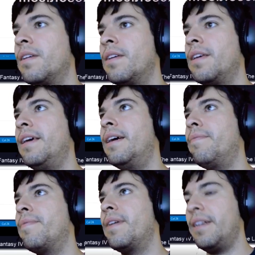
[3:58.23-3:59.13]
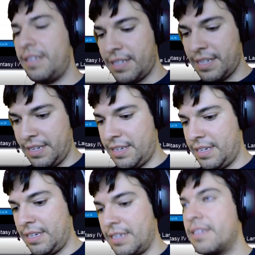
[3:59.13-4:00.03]
Yeah, understand.
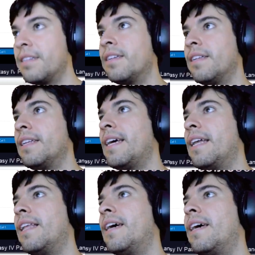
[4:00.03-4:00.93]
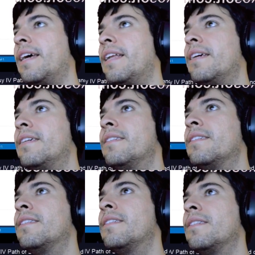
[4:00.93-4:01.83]
Delete that line
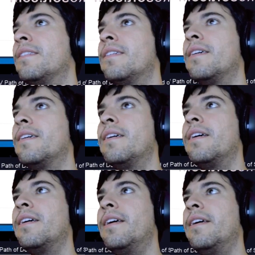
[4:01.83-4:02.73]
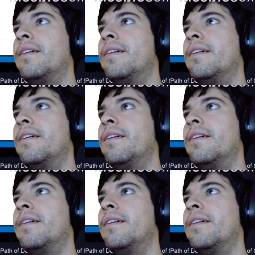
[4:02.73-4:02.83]
and